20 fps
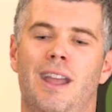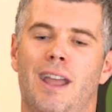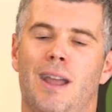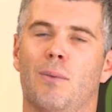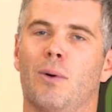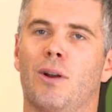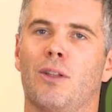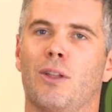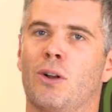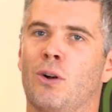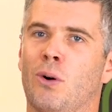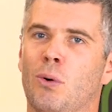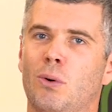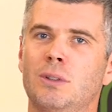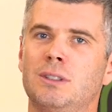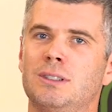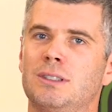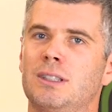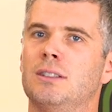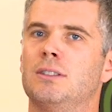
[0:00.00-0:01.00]
And one of the
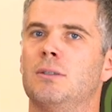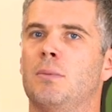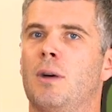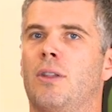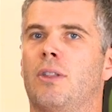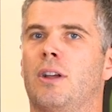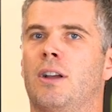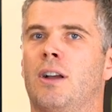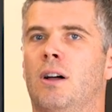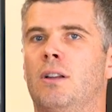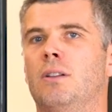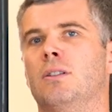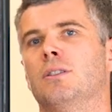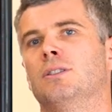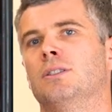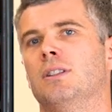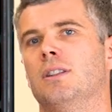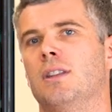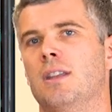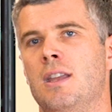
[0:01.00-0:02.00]
coolest things about the
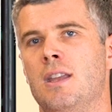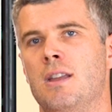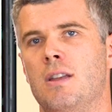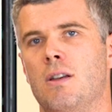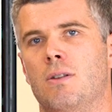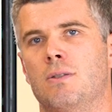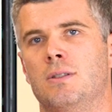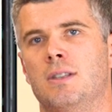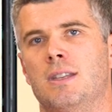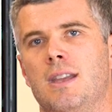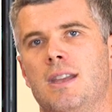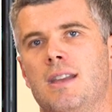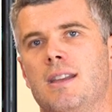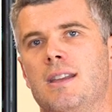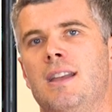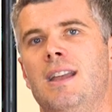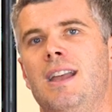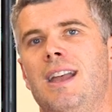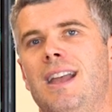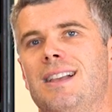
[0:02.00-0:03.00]
colors in the Eco Tee
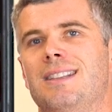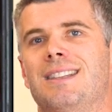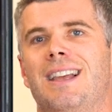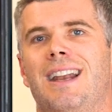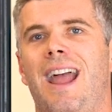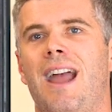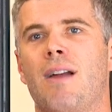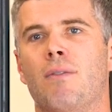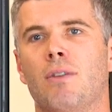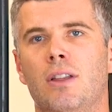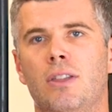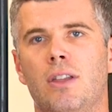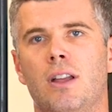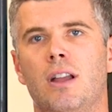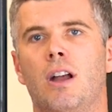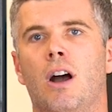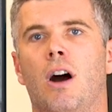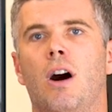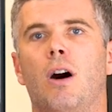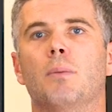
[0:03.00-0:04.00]
is that everything
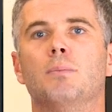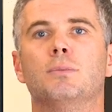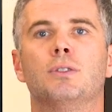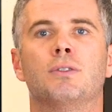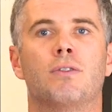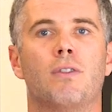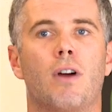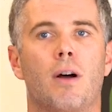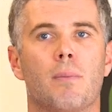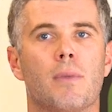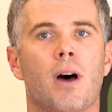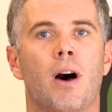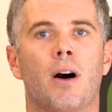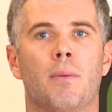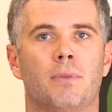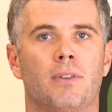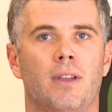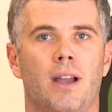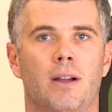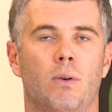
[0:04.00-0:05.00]
comes from the
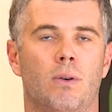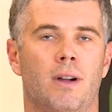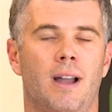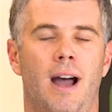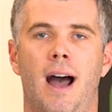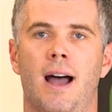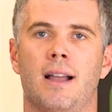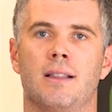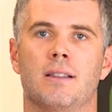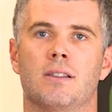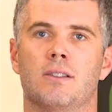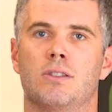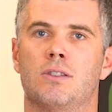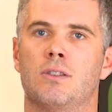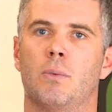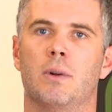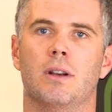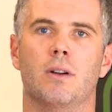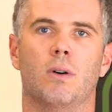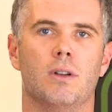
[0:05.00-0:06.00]
upcycle cotton. So
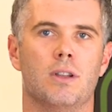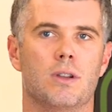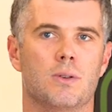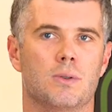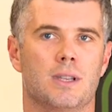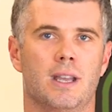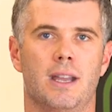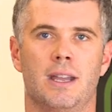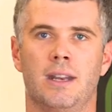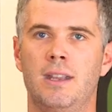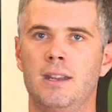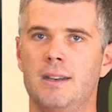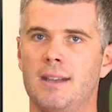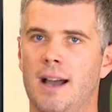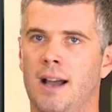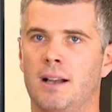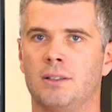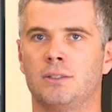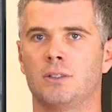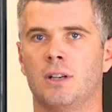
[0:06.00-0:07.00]
we don't use any
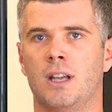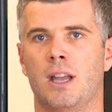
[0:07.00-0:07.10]
dyes or